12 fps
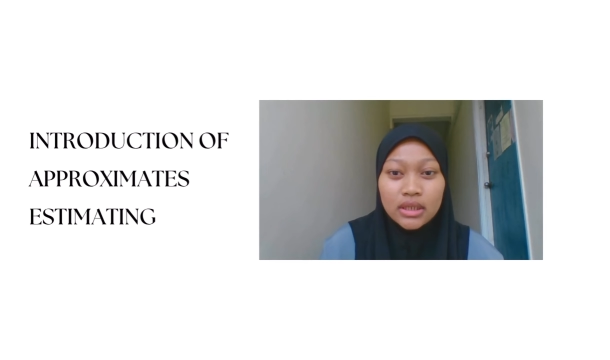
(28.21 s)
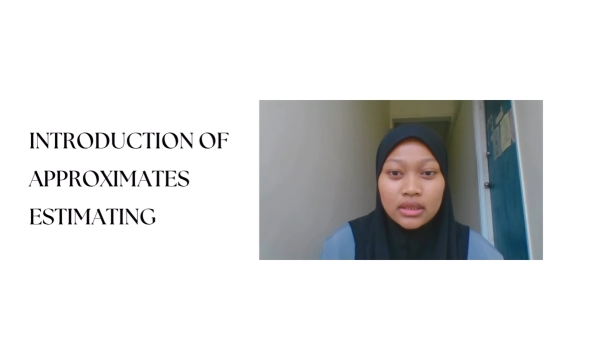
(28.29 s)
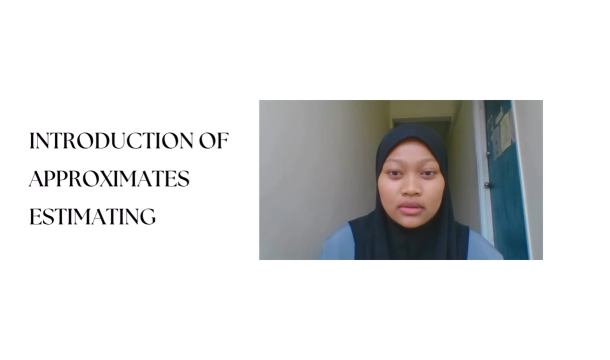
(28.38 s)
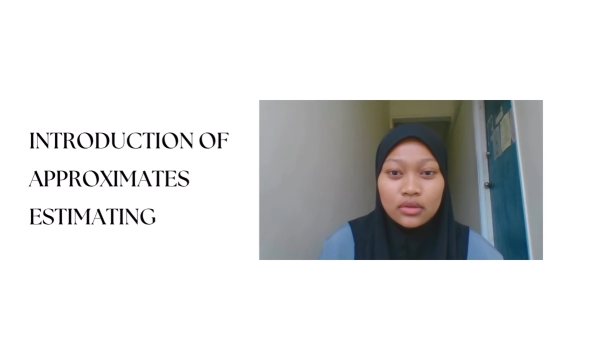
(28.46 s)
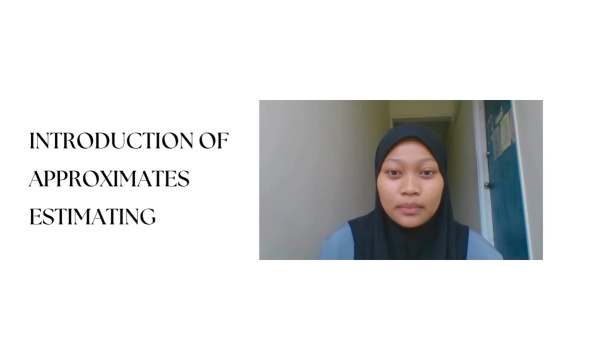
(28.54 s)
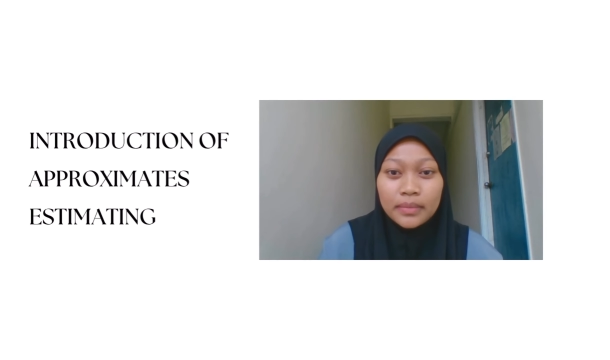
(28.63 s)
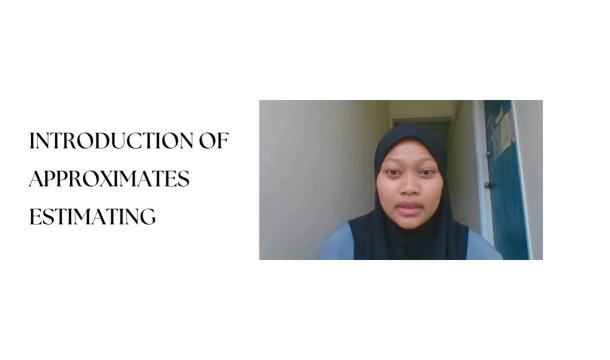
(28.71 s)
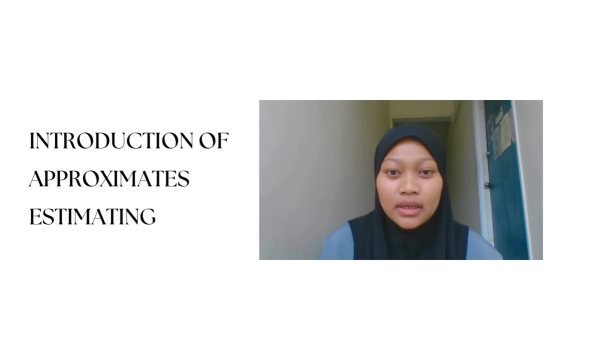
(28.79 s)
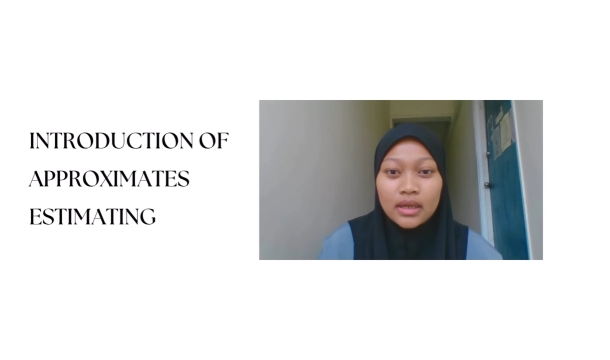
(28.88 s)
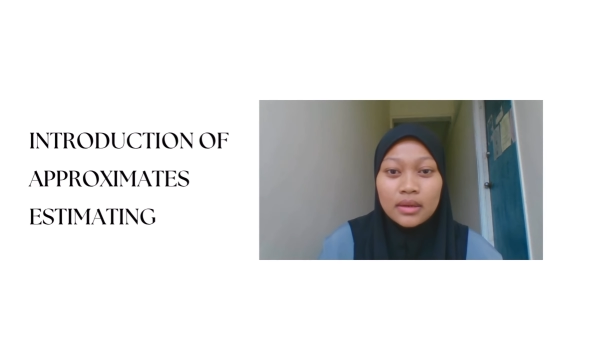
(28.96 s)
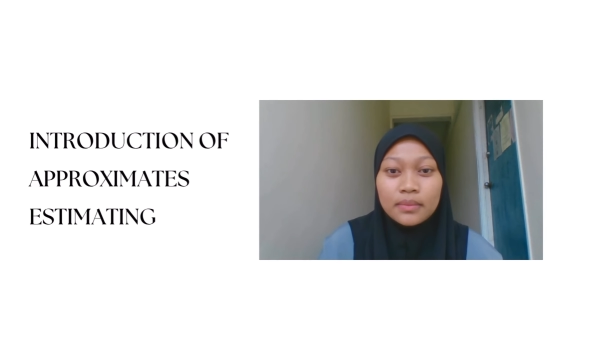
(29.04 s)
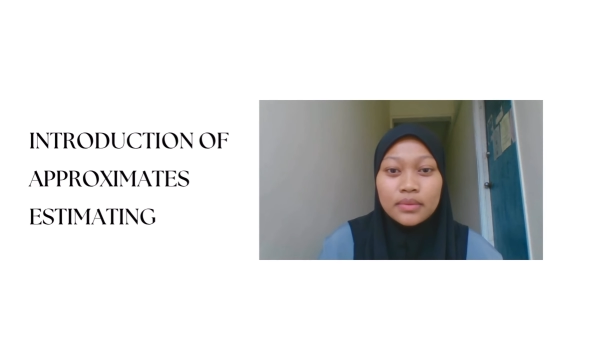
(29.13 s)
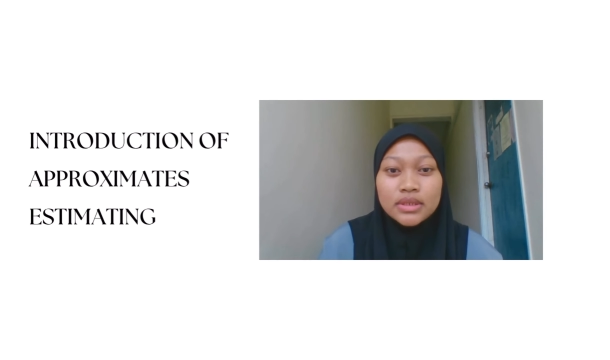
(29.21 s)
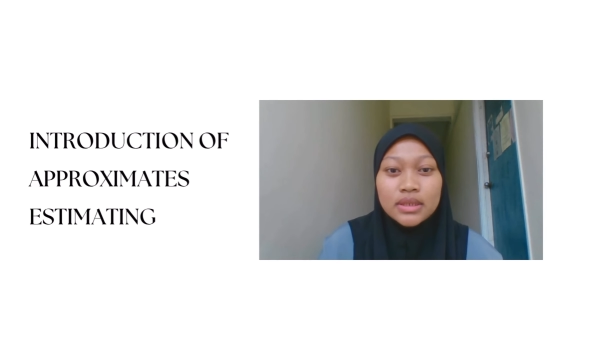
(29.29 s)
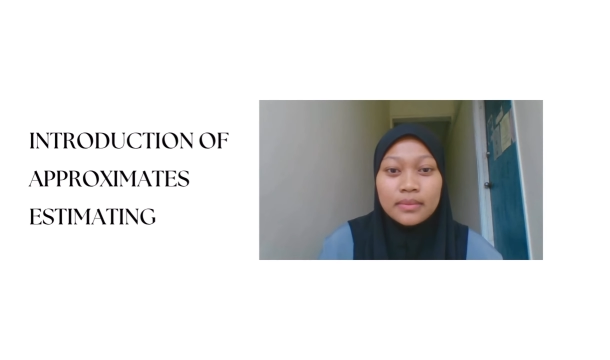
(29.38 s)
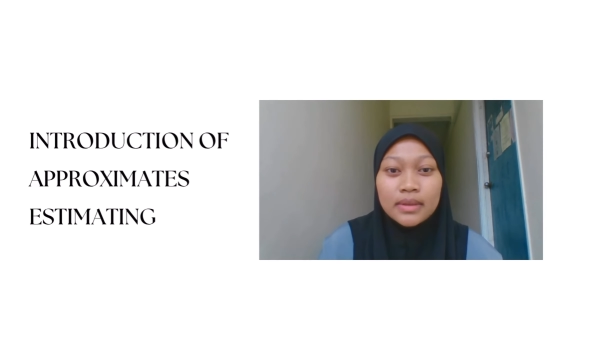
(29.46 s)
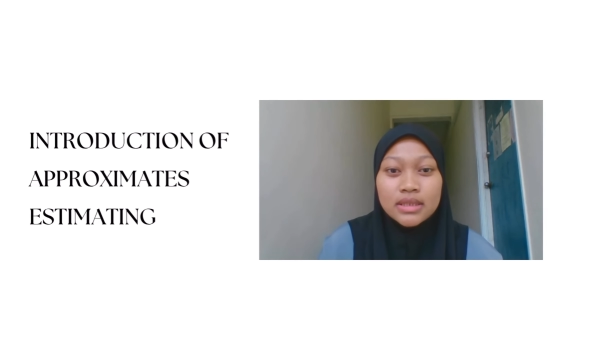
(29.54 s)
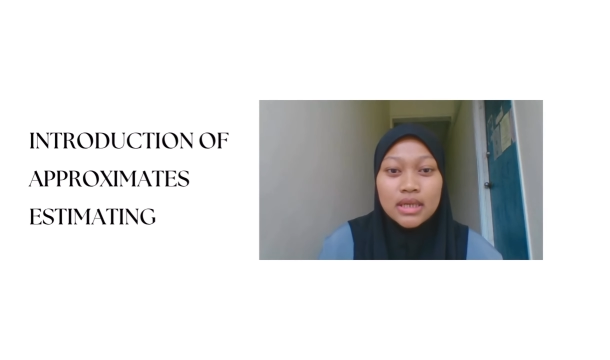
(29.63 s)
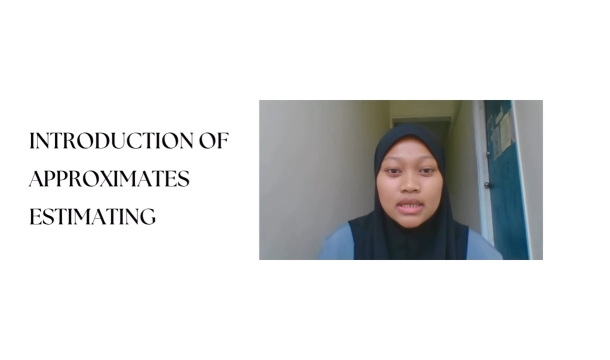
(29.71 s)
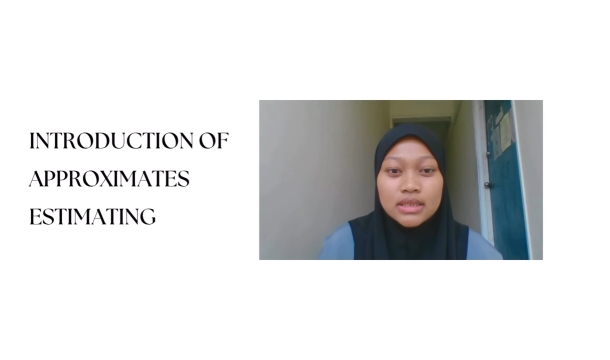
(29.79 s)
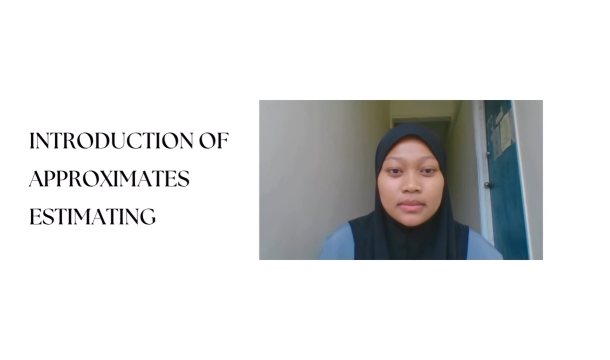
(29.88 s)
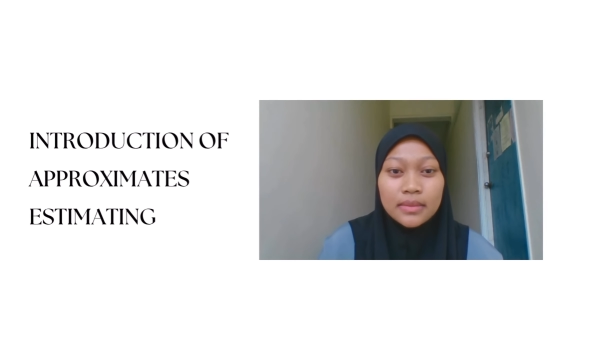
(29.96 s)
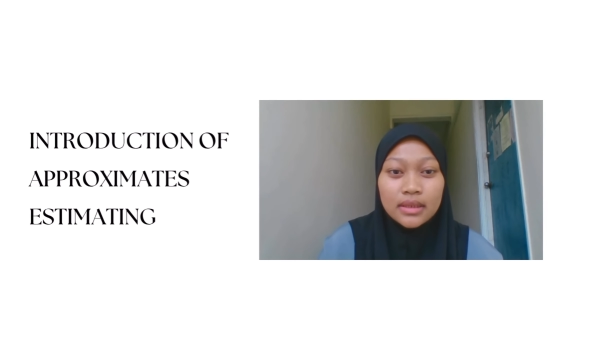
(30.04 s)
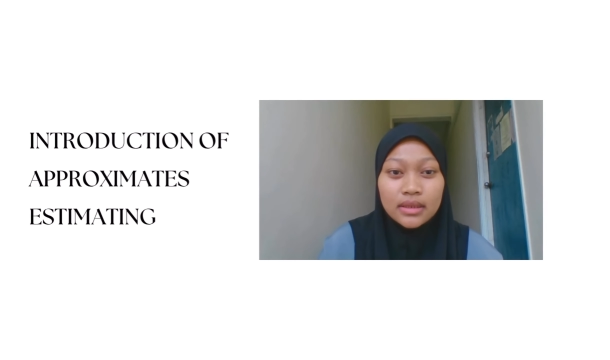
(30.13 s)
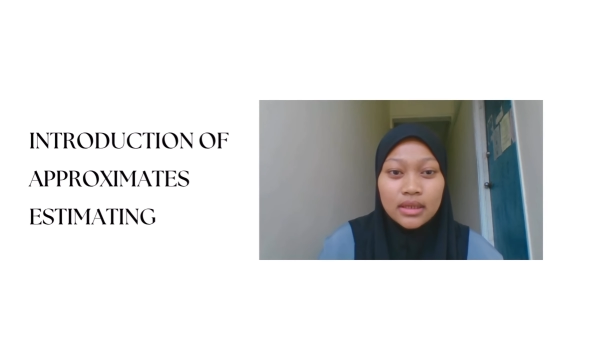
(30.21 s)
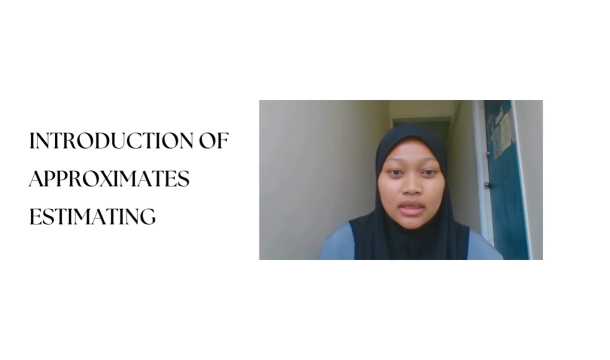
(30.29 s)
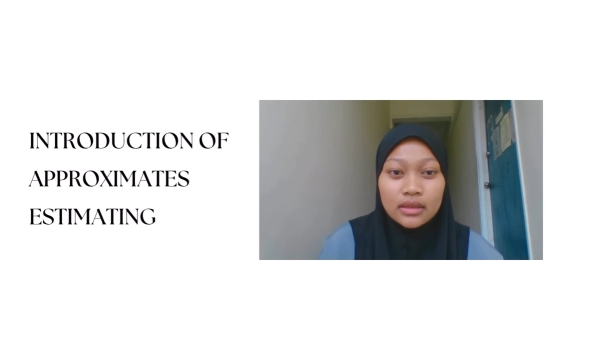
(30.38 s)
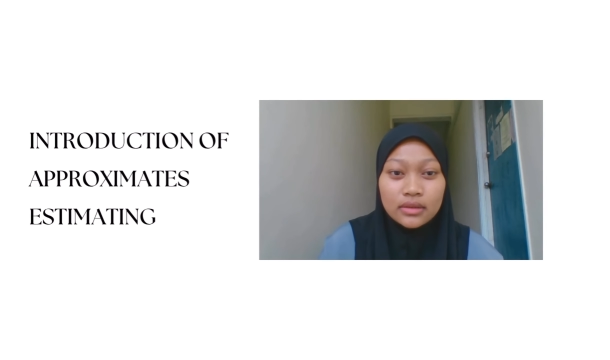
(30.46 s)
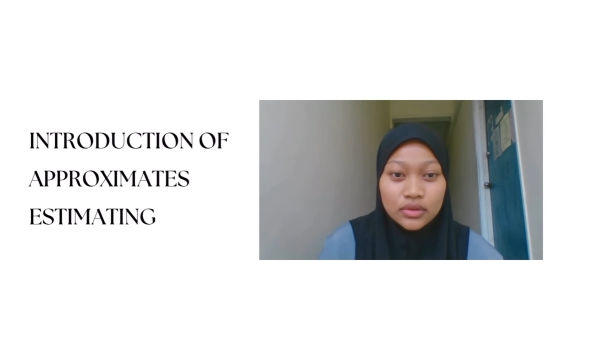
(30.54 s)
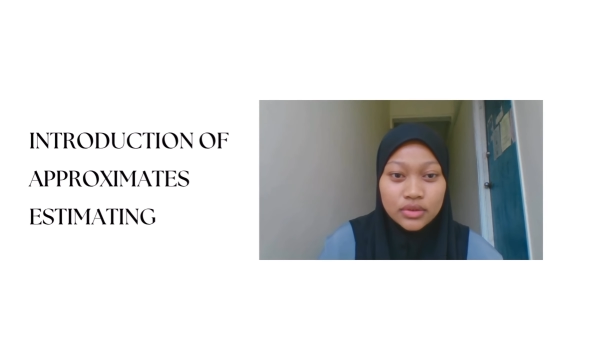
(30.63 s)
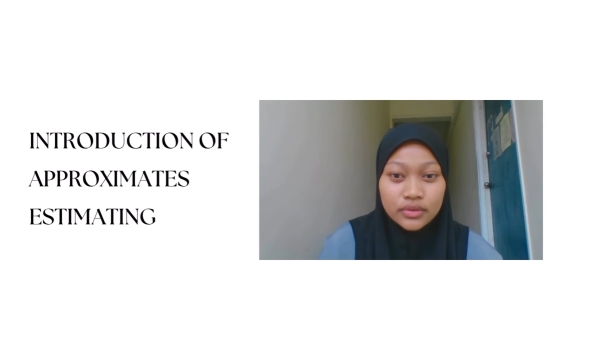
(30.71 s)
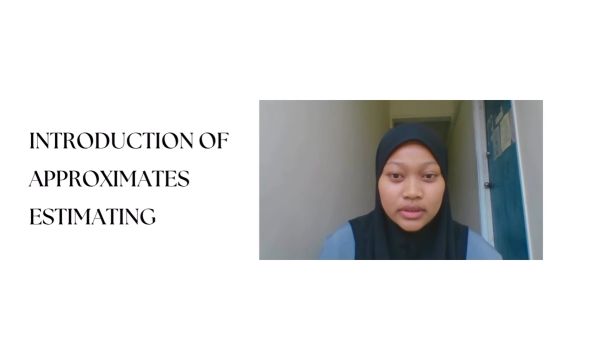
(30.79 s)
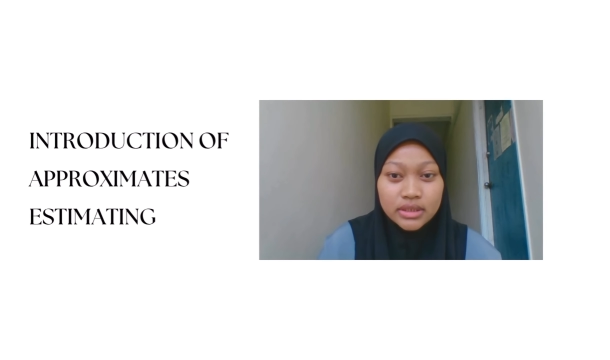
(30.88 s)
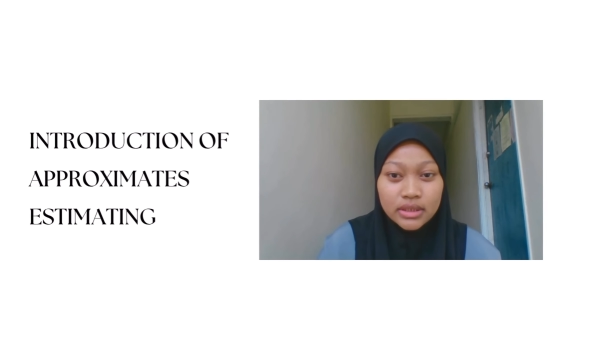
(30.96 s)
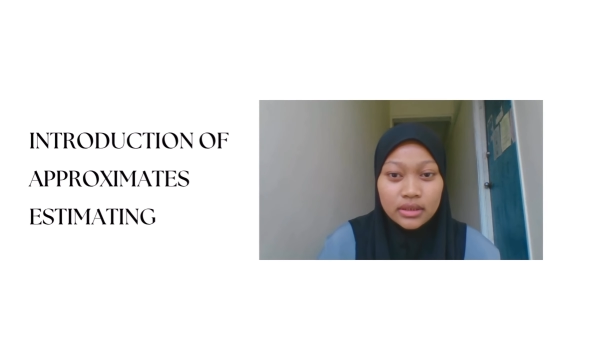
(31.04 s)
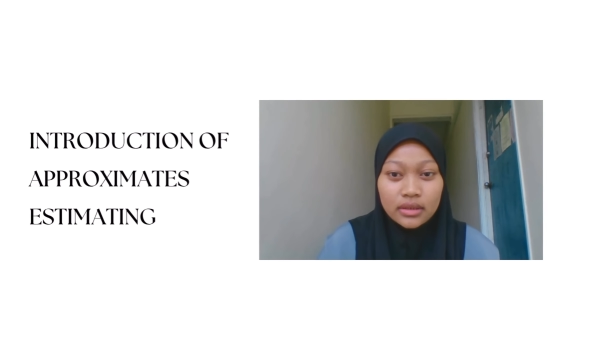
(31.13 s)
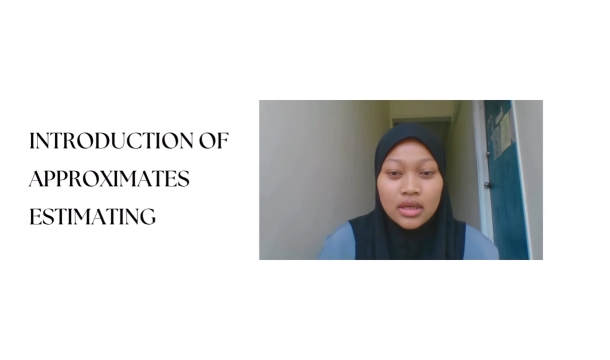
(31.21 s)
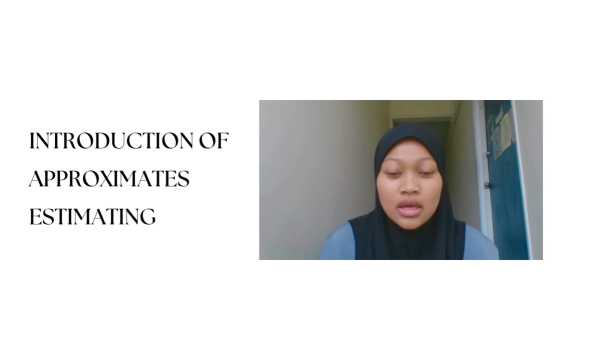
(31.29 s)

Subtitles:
in topic approximate estimating in construction.